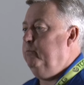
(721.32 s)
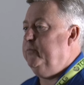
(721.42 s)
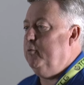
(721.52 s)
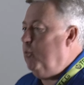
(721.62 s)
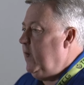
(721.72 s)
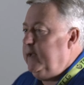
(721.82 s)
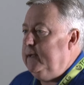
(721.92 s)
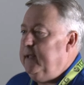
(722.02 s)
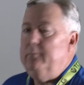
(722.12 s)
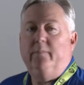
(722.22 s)
So why not
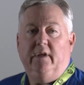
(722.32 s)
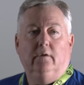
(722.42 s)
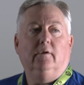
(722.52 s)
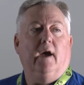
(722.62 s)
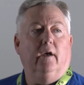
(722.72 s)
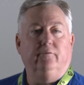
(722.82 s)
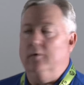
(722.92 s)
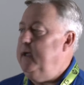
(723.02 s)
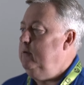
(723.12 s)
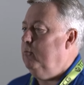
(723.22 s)
let it be you guys,
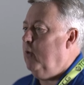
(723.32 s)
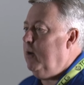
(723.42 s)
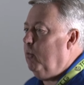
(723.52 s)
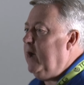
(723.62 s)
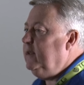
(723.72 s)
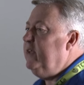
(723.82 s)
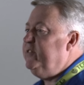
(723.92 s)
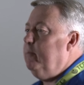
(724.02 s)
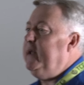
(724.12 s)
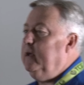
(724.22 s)
right? Why let
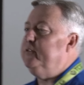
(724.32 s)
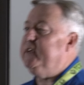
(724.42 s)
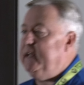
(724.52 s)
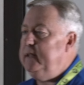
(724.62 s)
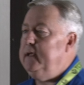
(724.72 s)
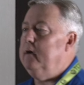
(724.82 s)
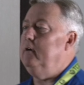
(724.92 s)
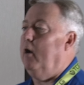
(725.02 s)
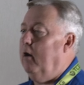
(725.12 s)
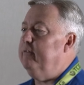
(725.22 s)
somebody else get in there
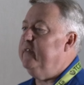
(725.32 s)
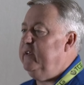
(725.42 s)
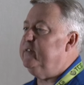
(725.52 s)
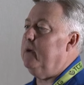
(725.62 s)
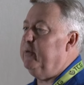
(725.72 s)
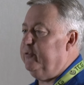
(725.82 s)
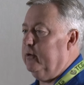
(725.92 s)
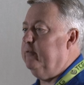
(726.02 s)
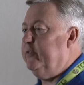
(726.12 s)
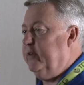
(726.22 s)
and offer these type of
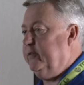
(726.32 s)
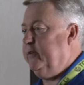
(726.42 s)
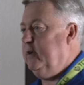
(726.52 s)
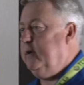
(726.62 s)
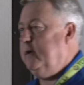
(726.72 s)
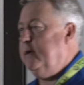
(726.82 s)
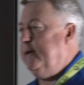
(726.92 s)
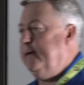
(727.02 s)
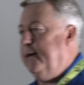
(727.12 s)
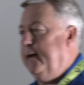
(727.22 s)
services?
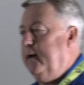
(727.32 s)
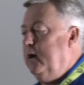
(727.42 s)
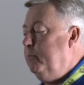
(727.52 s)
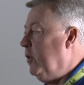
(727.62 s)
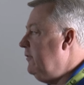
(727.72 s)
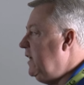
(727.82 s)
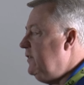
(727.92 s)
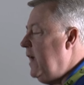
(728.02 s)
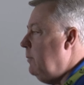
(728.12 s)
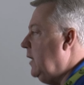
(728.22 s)
A perfect
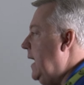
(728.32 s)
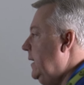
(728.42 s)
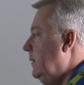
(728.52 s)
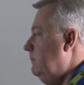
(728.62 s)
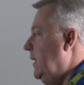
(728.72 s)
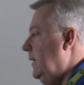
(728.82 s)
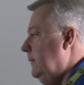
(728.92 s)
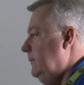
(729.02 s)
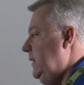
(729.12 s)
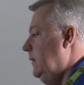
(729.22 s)
example, I had
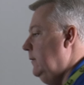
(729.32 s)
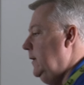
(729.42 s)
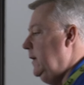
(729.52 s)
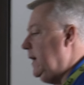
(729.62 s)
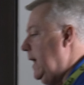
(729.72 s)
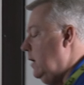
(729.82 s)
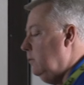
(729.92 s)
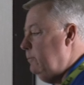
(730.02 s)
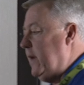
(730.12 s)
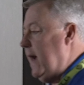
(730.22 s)
an
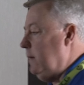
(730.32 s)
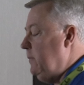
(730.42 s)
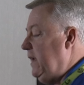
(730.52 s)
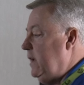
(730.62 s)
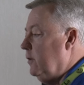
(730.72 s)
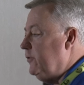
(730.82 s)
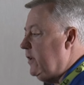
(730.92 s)
account back many years